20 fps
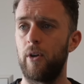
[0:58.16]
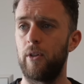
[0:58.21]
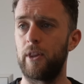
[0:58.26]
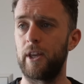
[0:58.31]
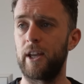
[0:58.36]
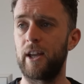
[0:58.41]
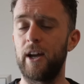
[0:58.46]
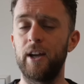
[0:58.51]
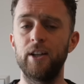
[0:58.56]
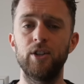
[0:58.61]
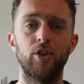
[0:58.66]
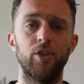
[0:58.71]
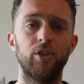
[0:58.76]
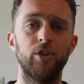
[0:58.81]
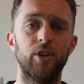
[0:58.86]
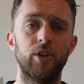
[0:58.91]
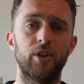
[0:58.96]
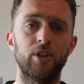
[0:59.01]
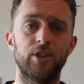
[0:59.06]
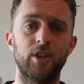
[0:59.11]
the guys on
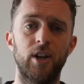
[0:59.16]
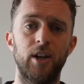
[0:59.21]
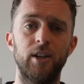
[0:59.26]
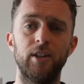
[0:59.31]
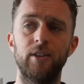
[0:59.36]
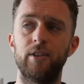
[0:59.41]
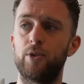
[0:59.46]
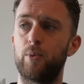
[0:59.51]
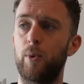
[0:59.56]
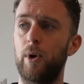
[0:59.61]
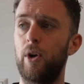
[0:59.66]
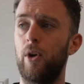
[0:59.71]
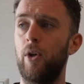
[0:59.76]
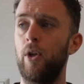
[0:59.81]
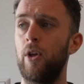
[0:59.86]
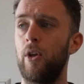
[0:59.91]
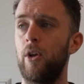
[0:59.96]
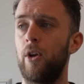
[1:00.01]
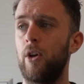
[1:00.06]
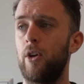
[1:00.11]
the other side as
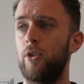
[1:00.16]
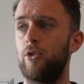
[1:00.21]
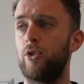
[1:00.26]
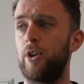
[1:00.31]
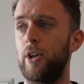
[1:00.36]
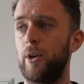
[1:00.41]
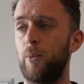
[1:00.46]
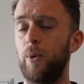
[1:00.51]
well today